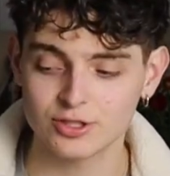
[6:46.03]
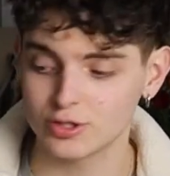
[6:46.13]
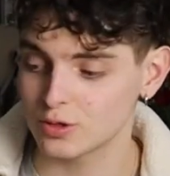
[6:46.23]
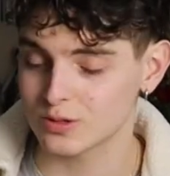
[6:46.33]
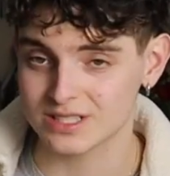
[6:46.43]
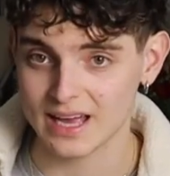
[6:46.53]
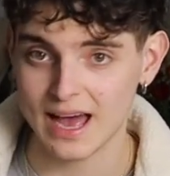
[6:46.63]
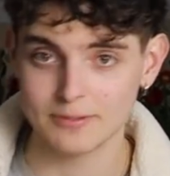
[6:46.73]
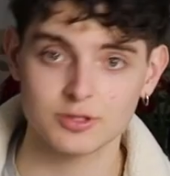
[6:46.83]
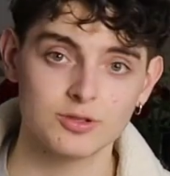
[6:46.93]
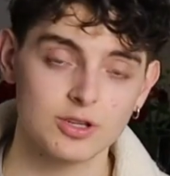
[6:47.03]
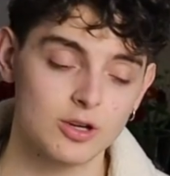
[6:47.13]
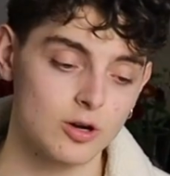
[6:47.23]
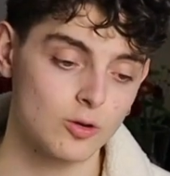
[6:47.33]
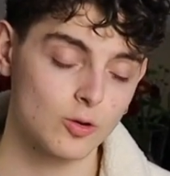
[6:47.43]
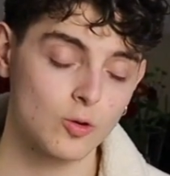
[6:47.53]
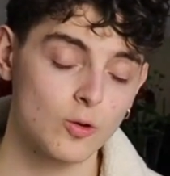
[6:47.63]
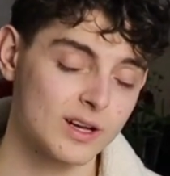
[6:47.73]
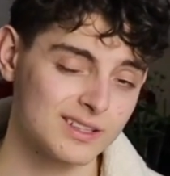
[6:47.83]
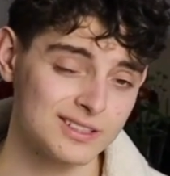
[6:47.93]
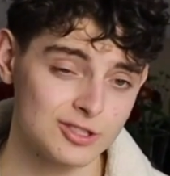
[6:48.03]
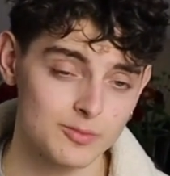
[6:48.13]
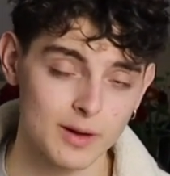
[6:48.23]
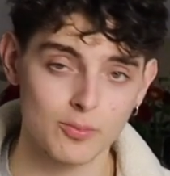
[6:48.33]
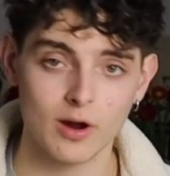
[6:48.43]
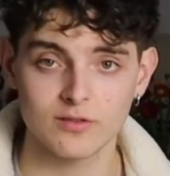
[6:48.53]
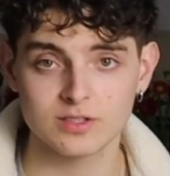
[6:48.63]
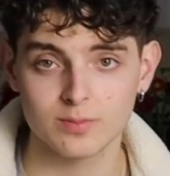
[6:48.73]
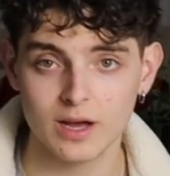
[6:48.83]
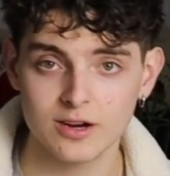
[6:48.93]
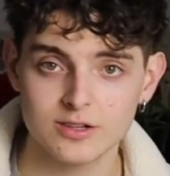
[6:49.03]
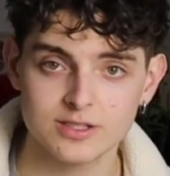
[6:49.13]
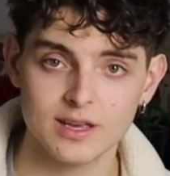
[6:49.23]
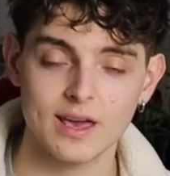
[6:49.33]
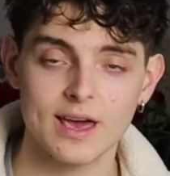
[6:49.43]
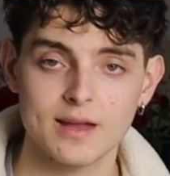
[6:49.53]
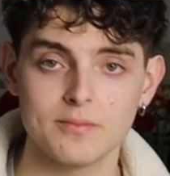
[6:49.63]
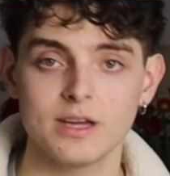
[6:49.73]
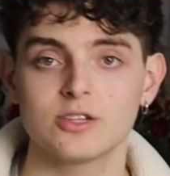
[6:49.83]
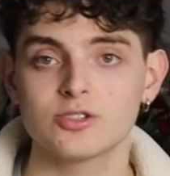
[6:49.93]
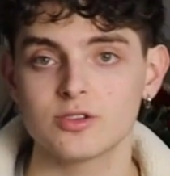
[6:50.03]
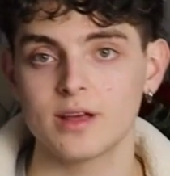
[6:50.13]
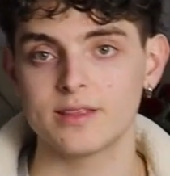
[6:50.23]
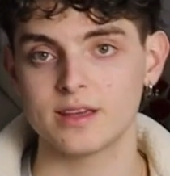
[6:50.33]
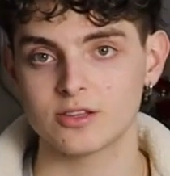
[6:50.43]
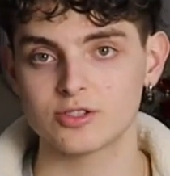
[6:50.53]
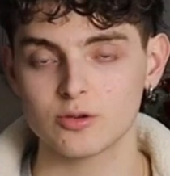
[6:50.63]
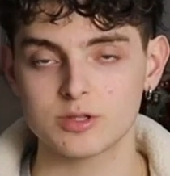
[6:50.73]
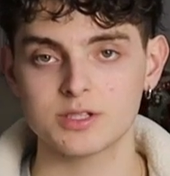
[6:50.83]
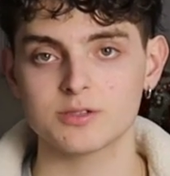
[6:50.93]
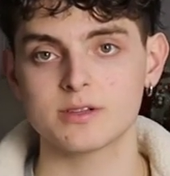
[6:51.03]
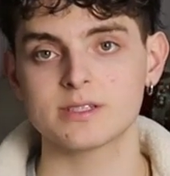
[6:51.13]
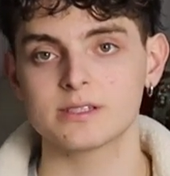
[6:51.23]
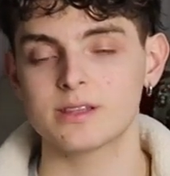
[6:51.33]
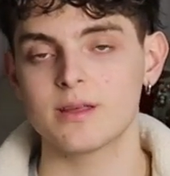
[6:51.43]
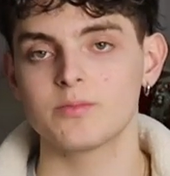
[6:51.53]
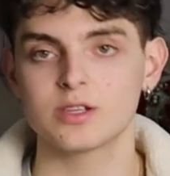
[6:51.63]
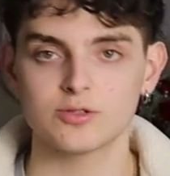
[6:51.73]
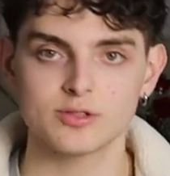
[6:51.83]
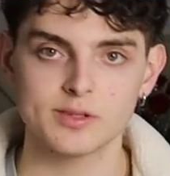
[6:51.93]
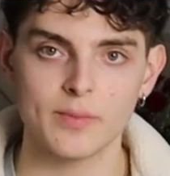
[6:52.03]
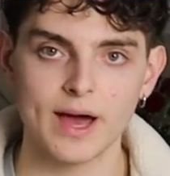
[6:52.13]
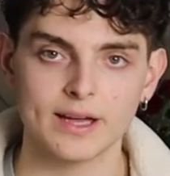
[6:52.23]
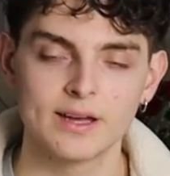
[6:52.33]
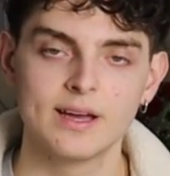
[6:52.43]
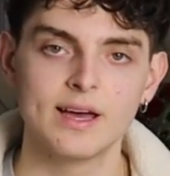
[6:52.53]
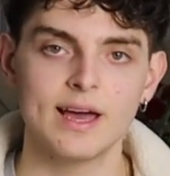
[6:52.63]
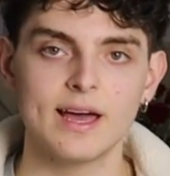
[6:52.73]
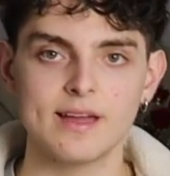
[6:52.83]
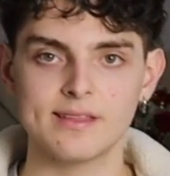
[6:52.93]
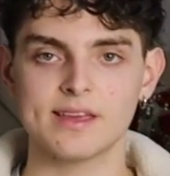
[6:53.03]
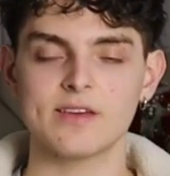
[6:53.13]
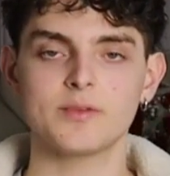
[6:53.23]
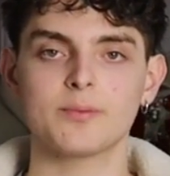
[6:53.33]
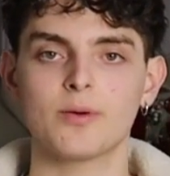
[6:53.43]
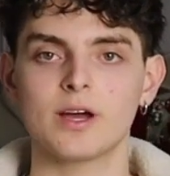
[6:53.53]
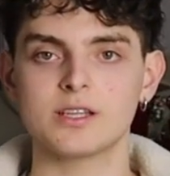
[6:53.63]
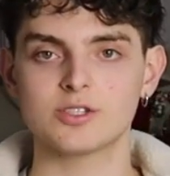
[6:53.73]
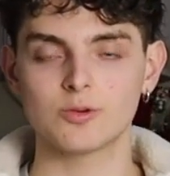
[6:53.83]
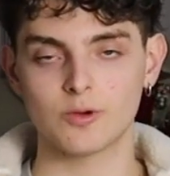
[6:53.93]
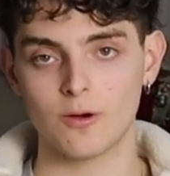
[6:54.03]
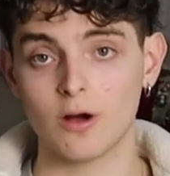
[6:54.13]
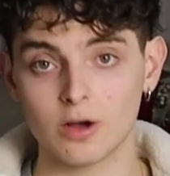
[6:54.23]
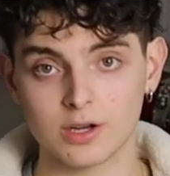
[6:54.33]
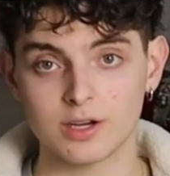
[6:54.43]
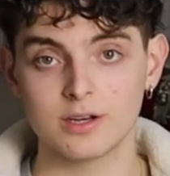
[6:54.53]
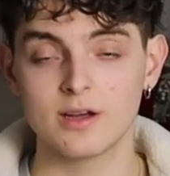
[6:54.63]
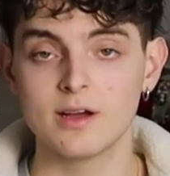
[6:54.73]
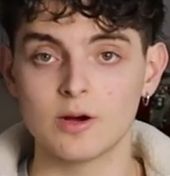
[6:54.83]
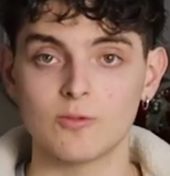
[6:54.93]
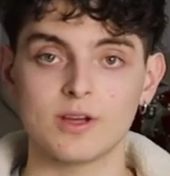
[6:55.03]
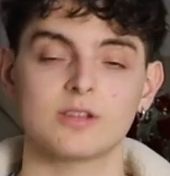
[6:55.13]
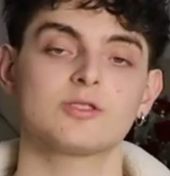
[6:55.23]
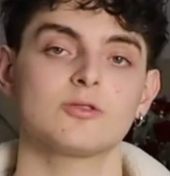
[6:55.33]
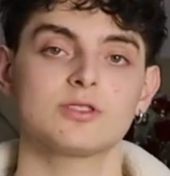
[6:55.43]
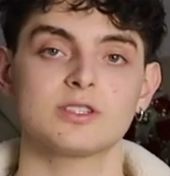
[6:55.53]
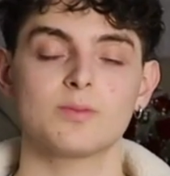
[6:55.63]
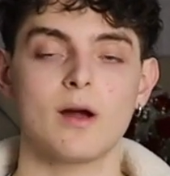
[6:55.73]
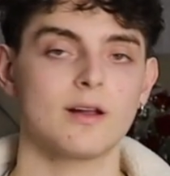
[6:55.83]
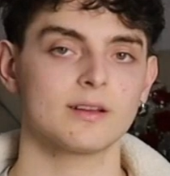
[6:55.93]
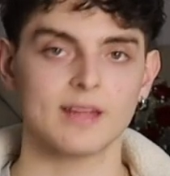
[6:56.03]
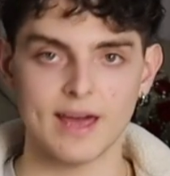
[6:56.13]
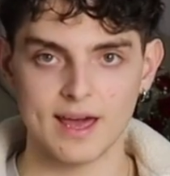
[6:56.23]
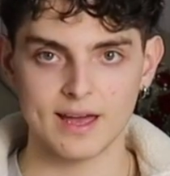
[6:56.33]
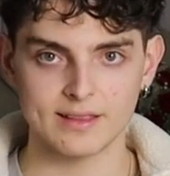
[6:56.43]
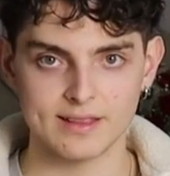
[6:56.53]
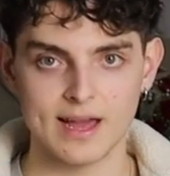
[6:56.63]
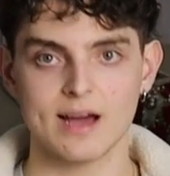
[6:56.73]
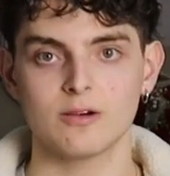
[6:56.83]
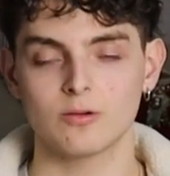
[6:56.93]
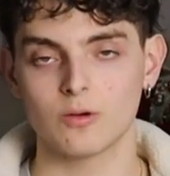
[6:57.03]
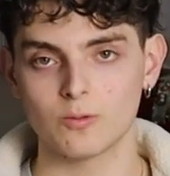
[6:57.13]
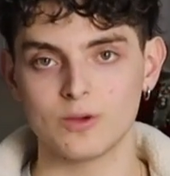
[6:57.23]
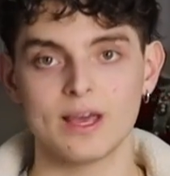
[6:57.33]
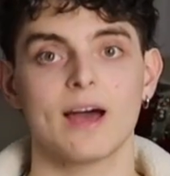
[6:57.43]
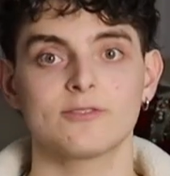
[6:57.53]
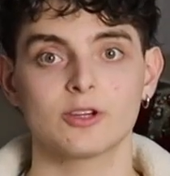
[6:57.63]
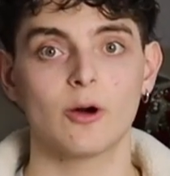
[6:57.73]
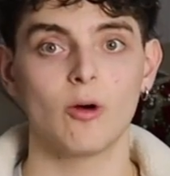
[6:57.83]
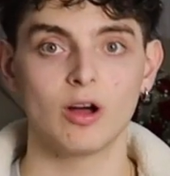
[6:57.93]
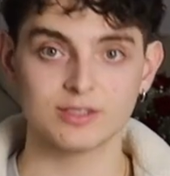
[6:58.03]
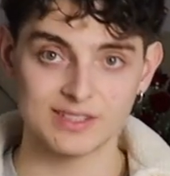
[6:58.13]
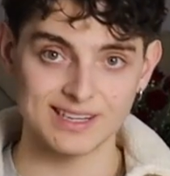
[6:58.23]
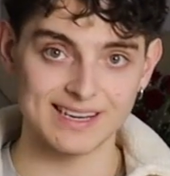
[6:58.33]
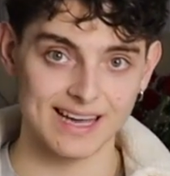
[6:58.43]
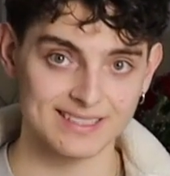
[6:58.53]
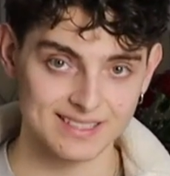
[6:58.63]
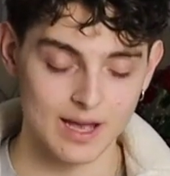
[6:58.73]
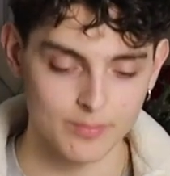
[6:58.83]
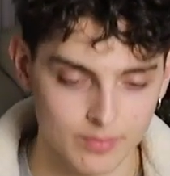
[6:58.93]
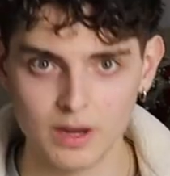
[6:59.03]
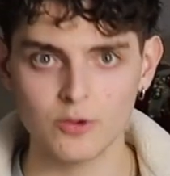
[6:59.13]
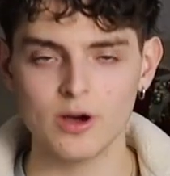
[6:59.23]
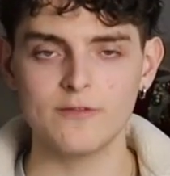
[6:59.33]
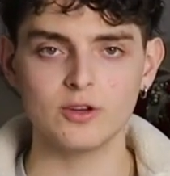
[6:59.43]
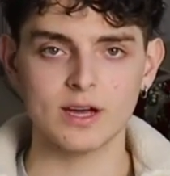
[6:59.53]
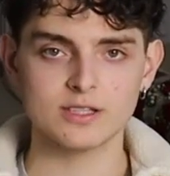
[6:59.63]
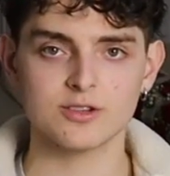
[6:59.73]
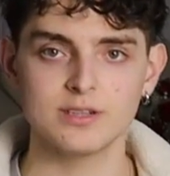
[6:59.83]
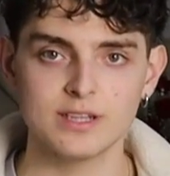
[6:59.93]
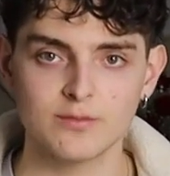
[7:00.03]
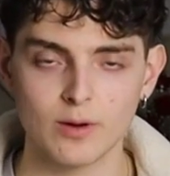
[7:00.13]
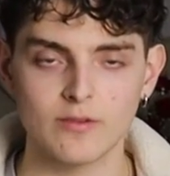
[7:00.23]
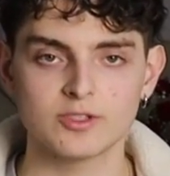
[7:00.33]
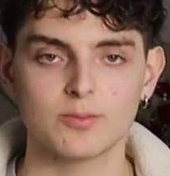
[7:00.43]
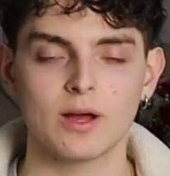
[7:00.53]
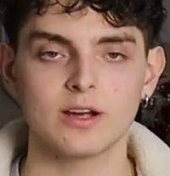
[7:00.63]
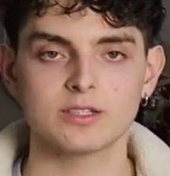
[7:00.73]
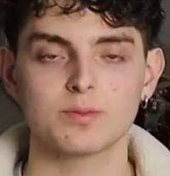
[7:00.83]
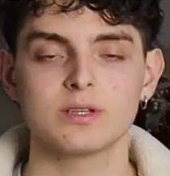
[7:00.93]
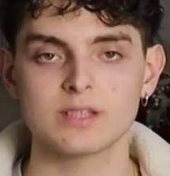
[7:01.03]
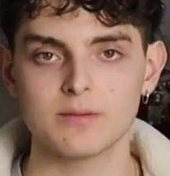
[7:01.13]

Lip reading: do was absolutely go quickly to my private suppliers and make sure that they could source it. So I sent it to them, they sourced it back, and they gave me the price, so we were all good. We could source this product, and now we have to go on to the next step. By the way, if you guys are in need of private suppliers, please let